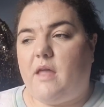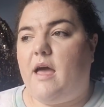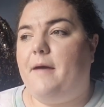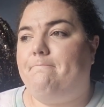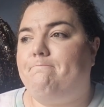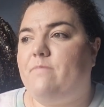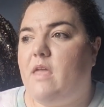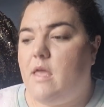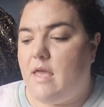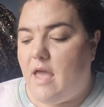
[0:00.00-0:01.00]
I
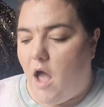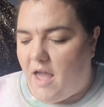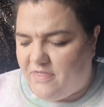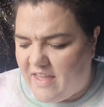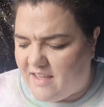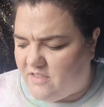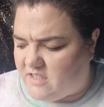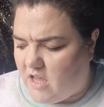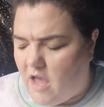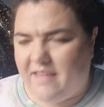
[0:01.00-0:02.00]
think the
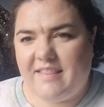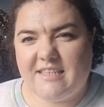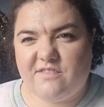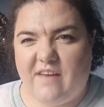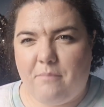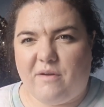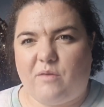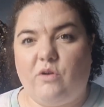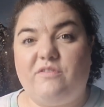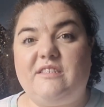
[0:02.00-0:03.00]
skirt in this fabric
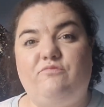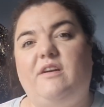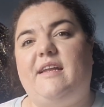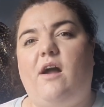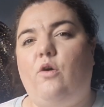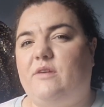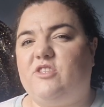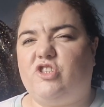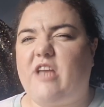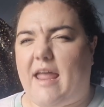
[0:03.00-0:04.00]
will obviously really hold
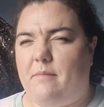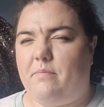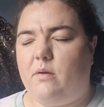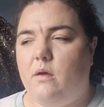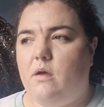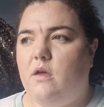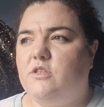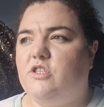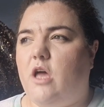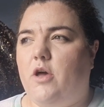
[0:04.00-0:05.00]
its shape,
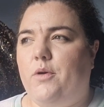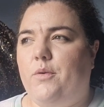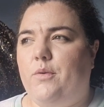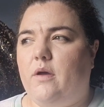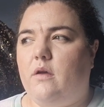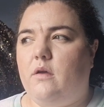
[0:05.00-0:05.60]
so